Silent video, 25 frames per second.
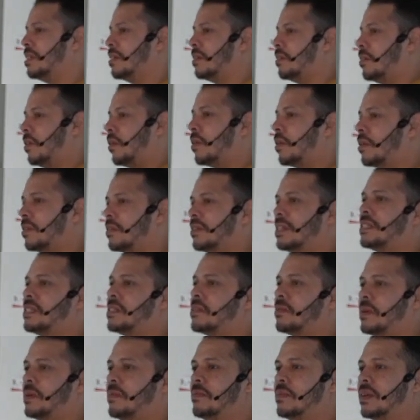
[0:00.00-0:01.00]
or one
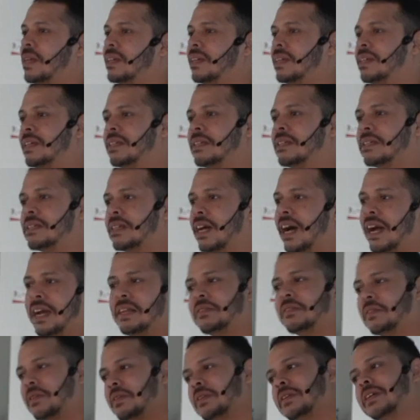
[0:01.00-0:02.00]
stream side
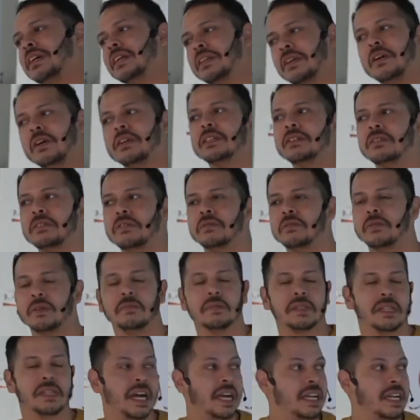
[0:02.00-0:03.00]
or another stream
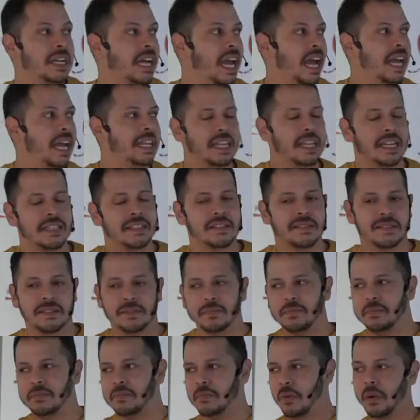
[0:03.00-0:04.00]
side. And that's
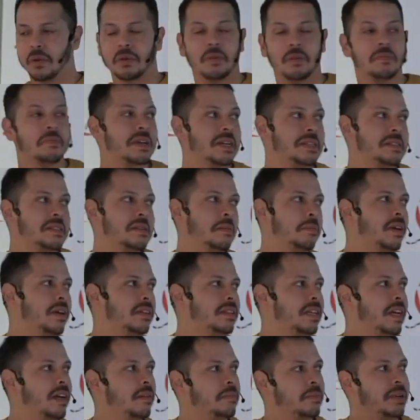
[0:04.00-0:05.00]
more complex about
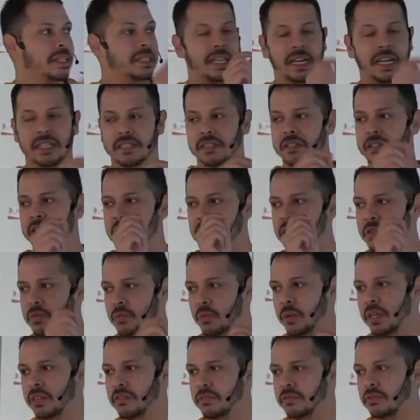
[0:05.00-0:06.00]
that. But that's just
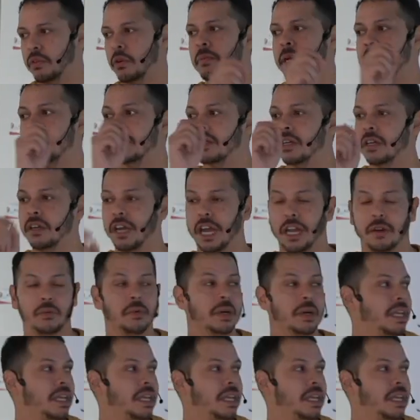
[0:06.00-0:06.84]
one information and one